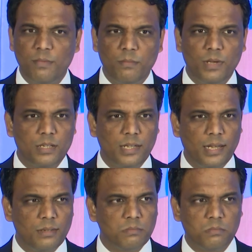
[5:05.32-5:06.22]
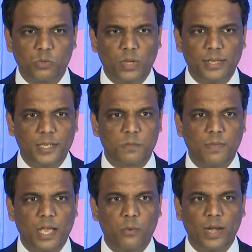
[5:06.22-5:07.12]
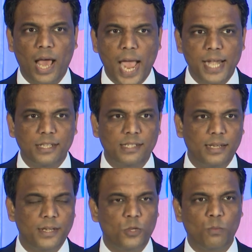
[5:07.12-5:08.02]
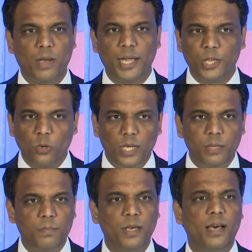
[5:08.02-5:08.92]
remember 10, 12 years back when I decided to buy ULIP,